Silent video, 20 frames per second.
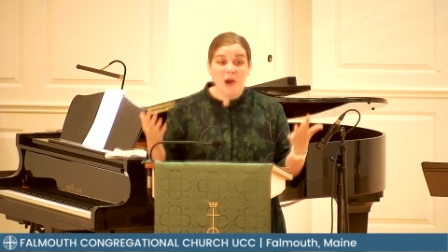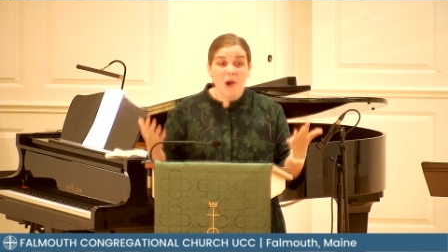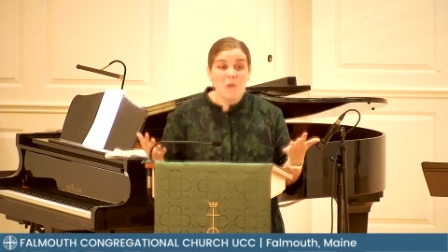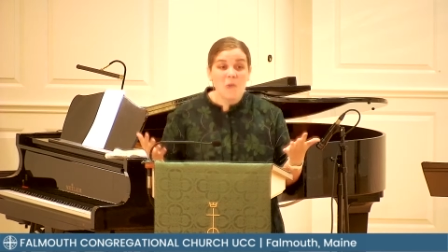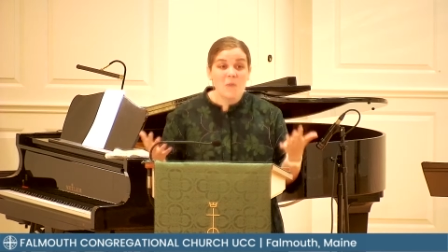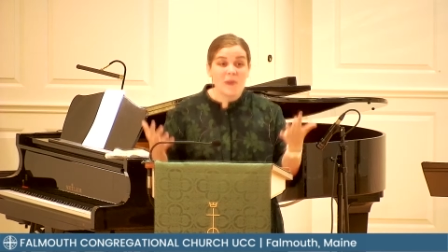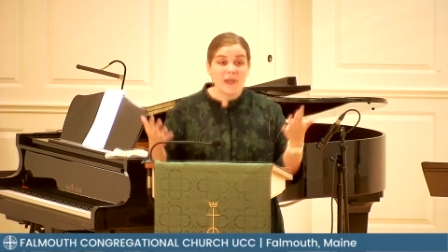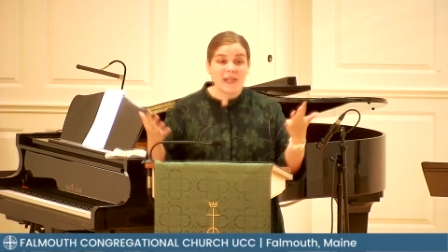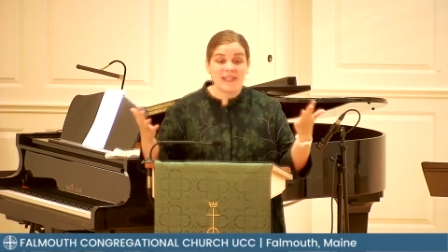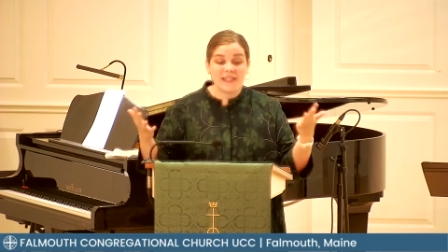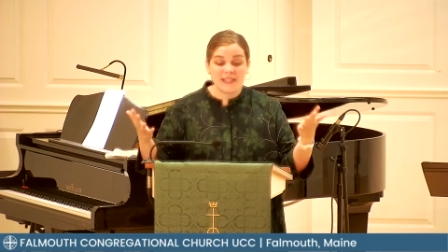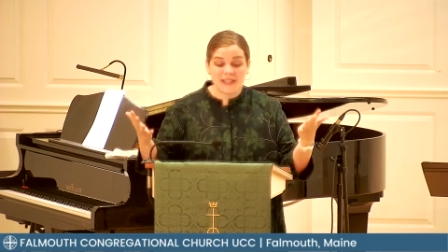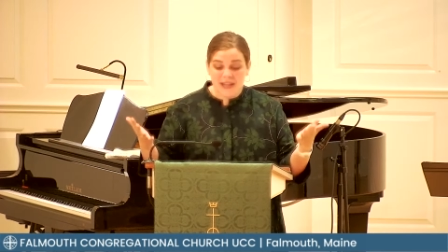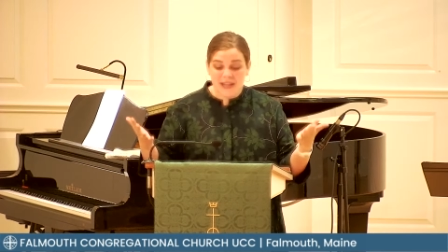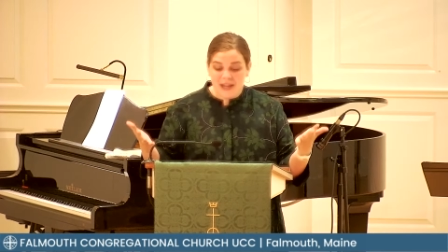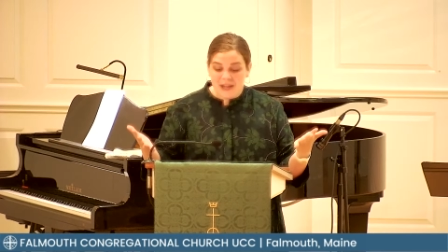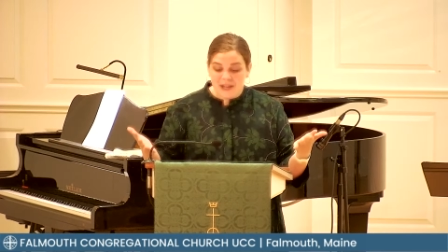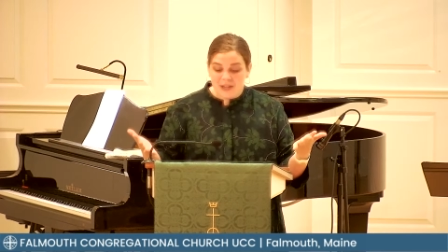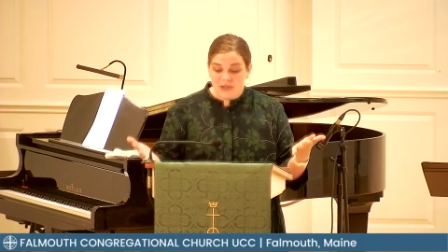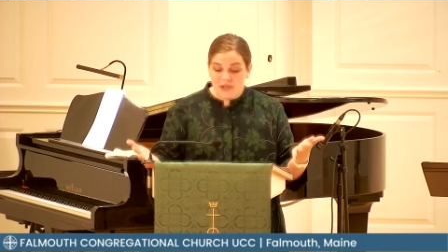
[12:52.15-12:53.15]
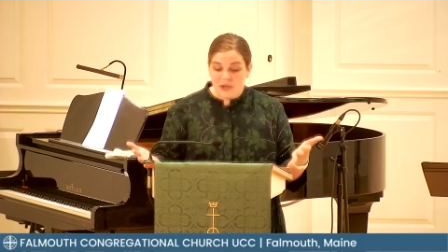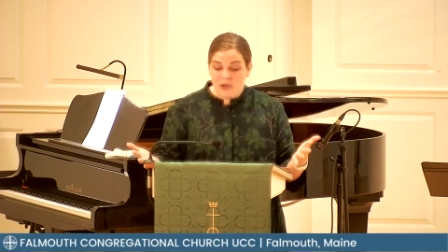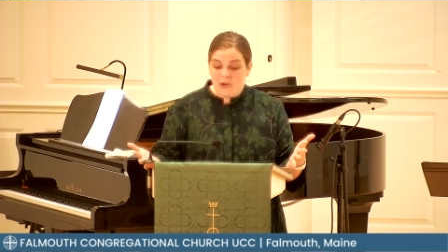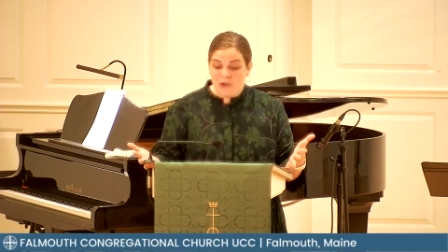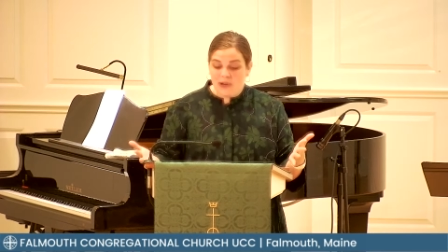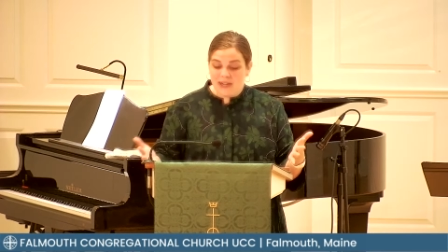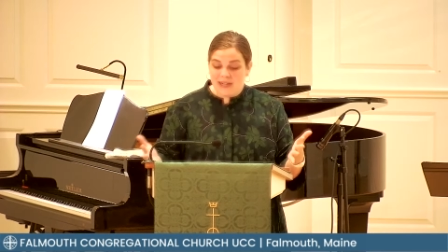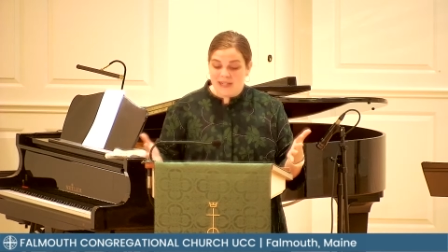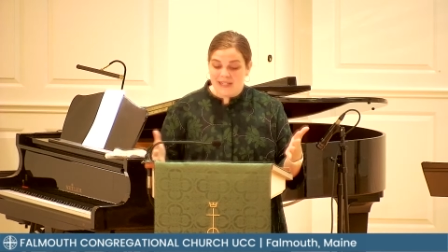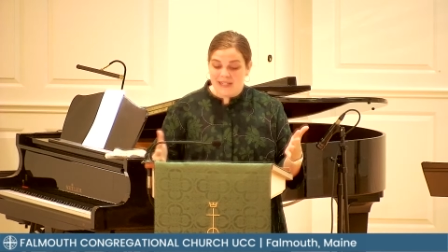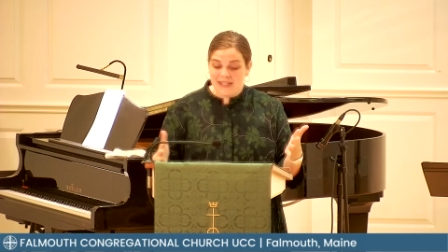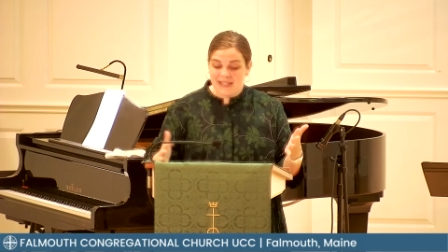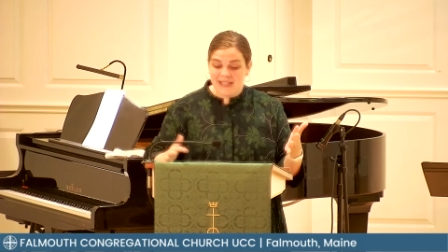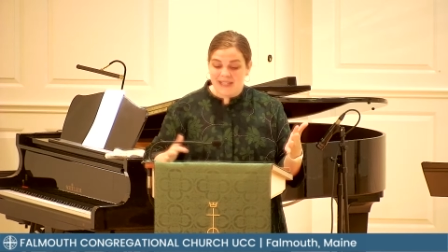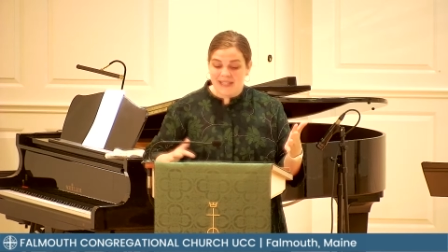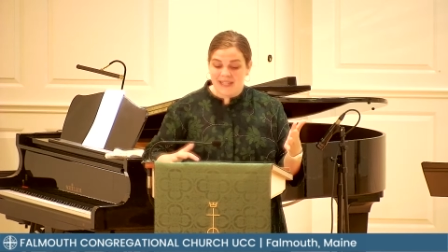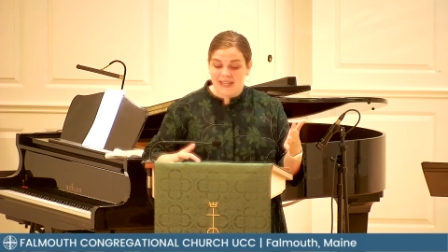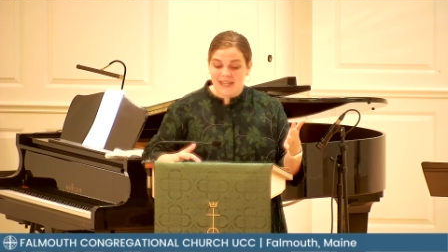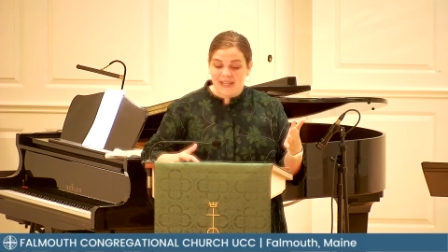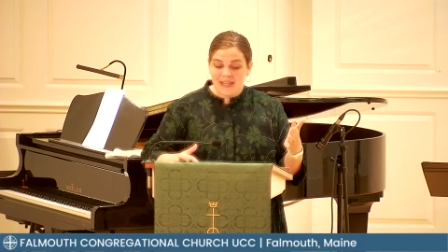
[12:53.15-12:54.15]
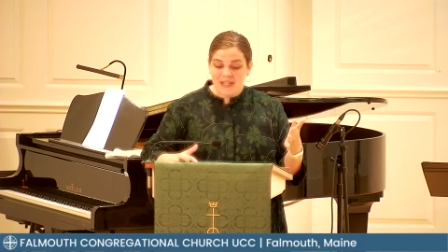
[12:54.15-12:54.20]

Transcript: open doors,